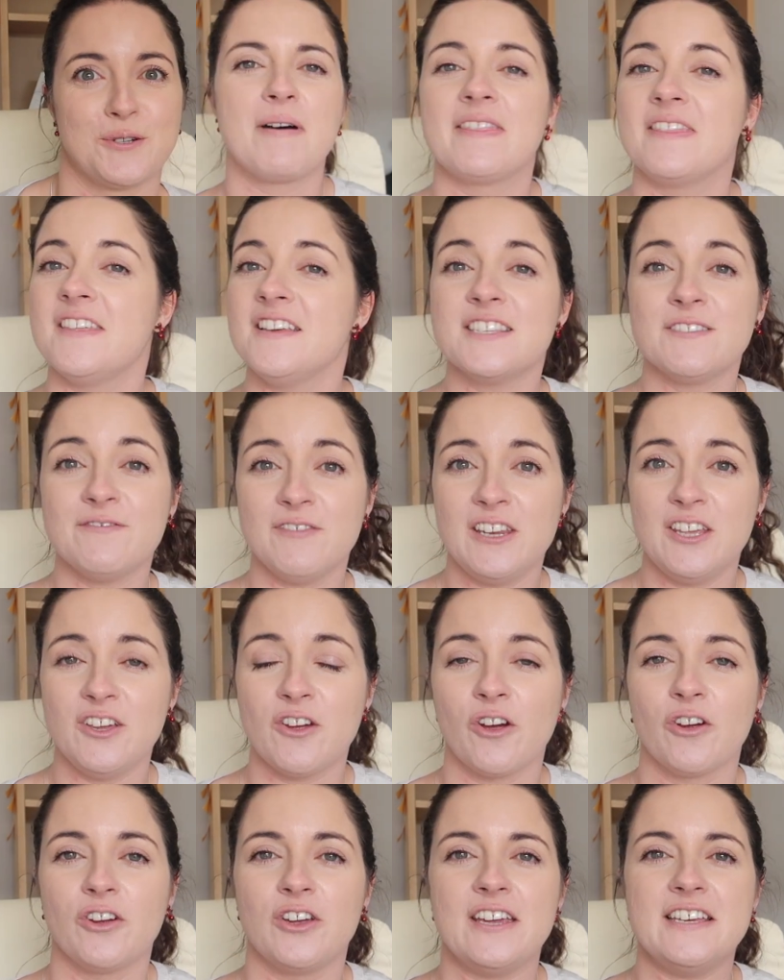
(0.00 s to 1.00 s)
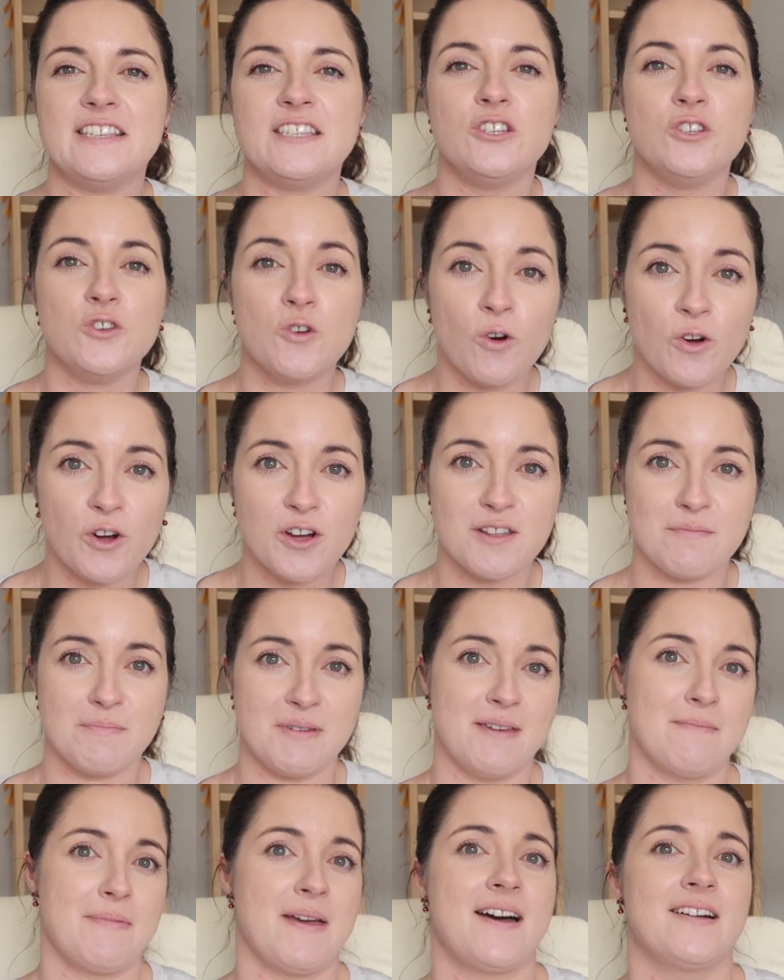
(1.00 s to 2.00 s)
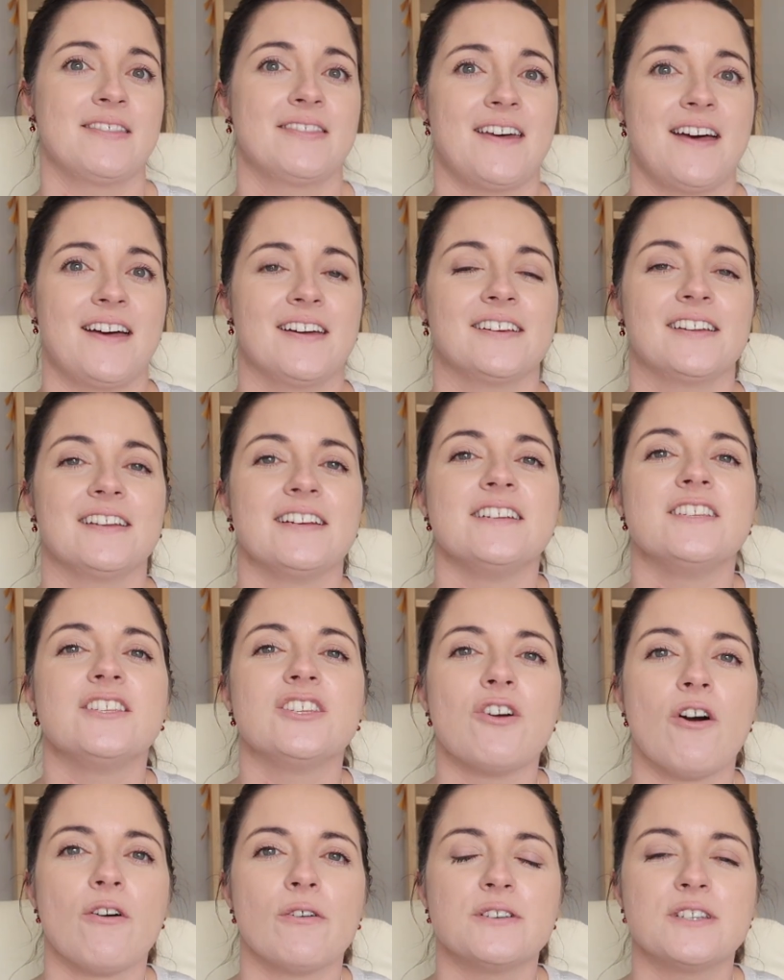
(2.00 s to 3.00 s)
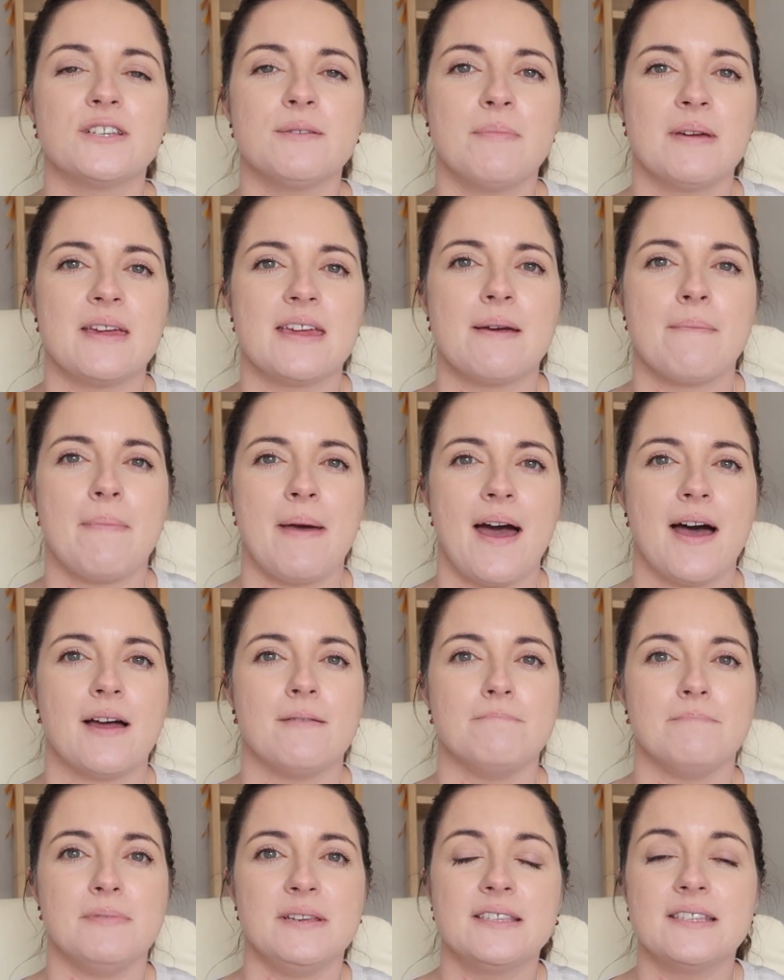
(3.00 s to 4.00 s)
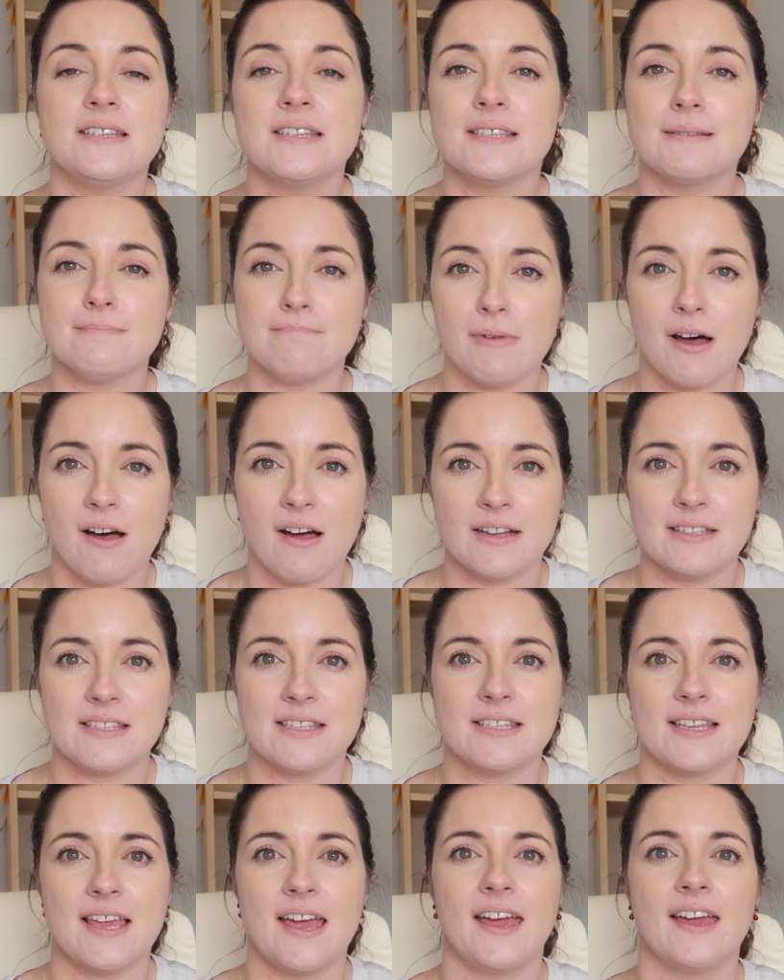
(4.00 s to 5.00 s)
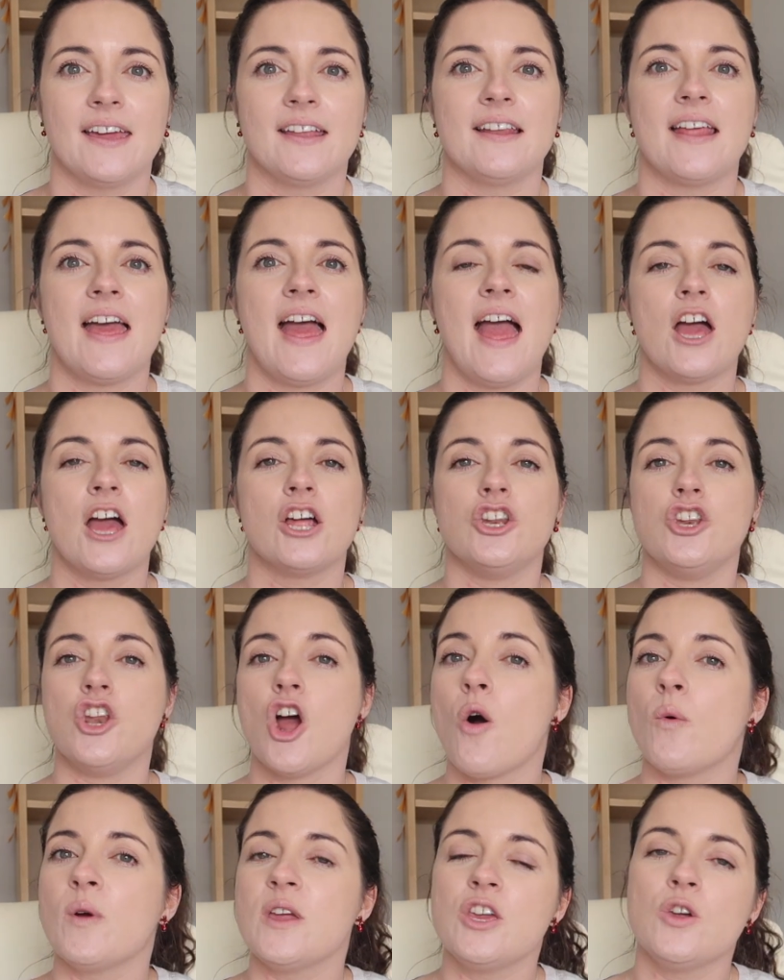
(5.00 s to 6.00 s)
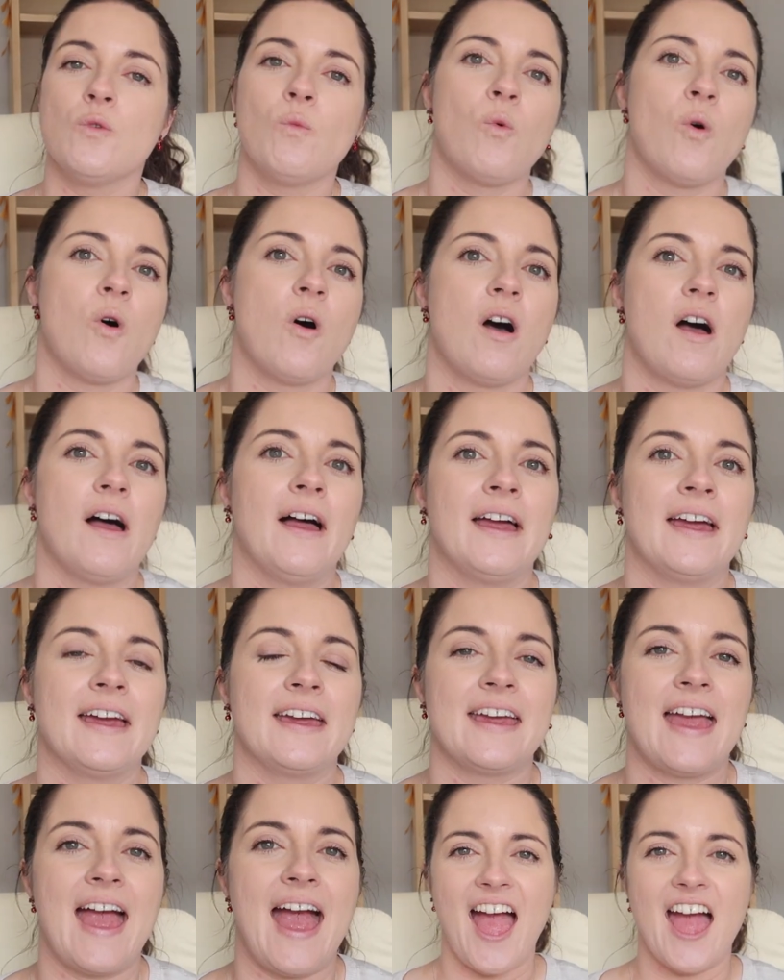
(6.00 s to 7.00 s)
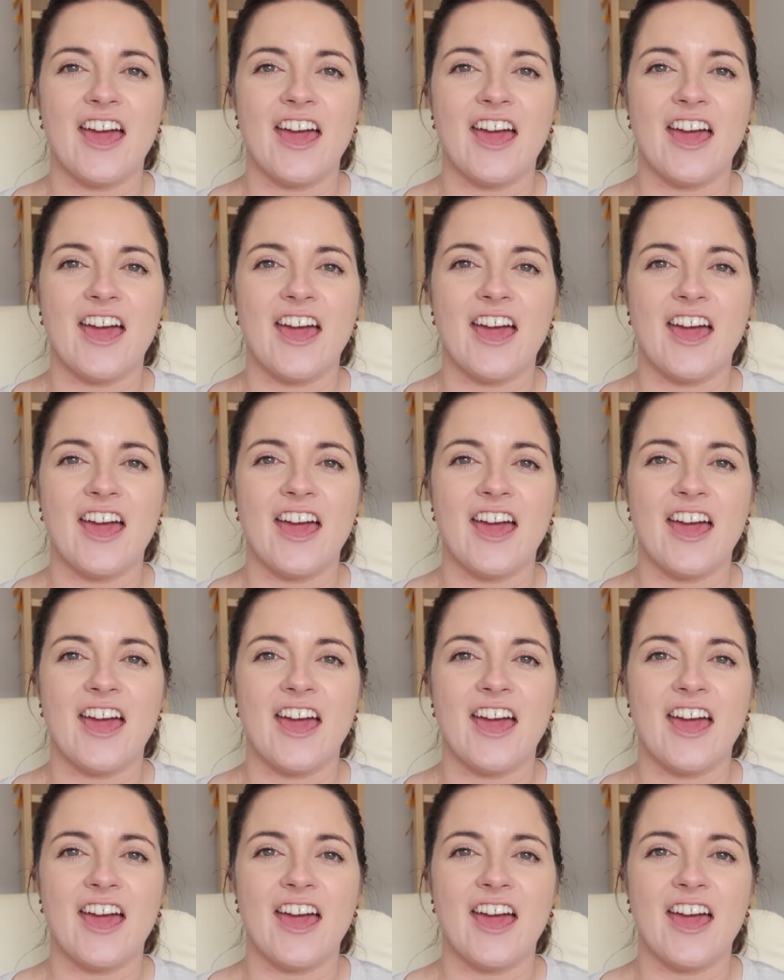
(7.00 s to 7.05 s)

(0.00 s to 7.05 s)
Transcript: But this video is not going to be about that. It is going to be about business mindset, knowing your why.